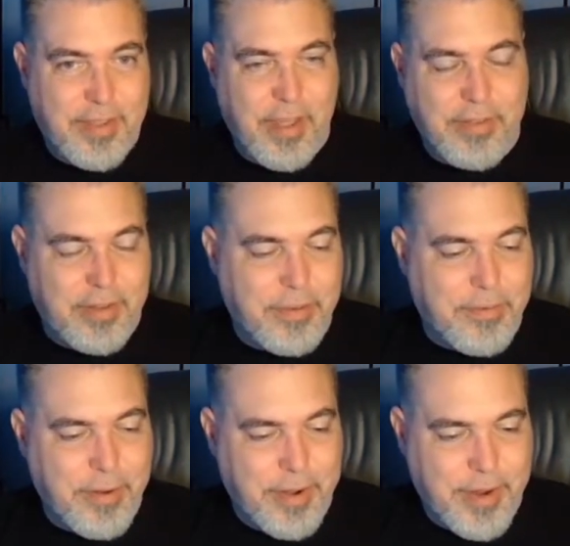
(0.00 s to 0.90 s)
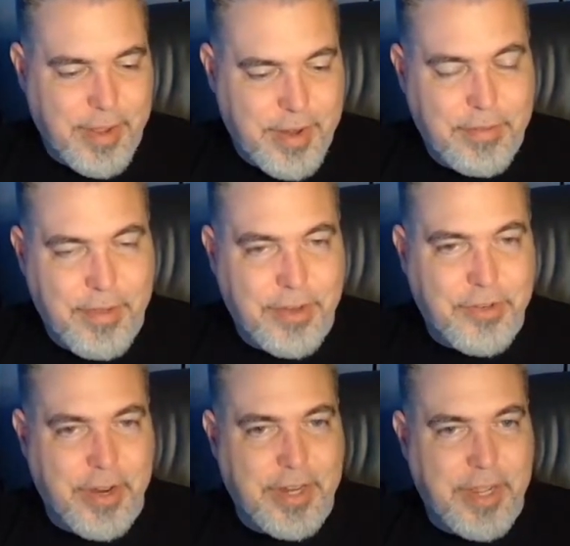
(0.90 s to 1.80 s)
stuck for an
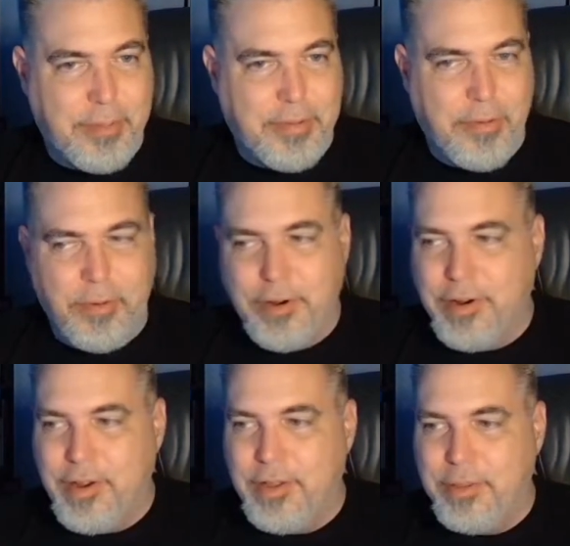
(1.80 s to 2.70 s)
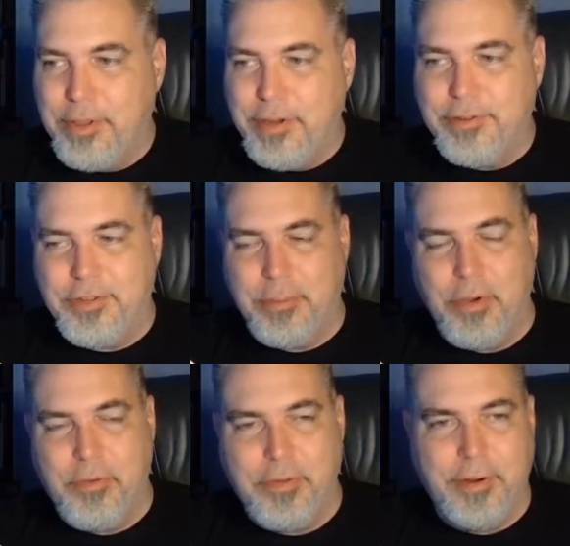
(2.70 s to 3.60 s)
adventure idea before the players come
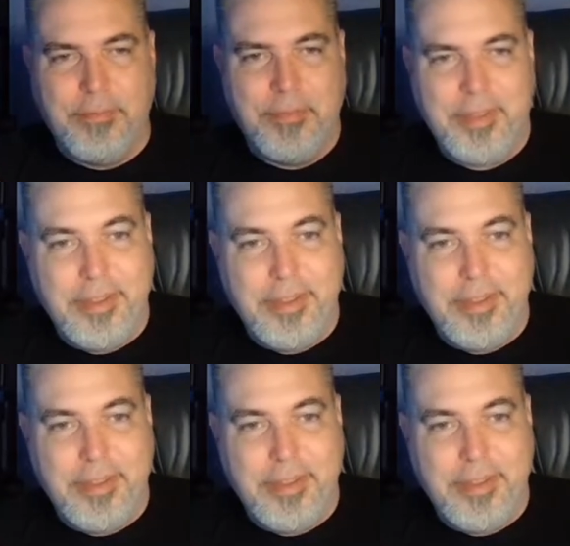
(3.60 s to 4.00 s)
over,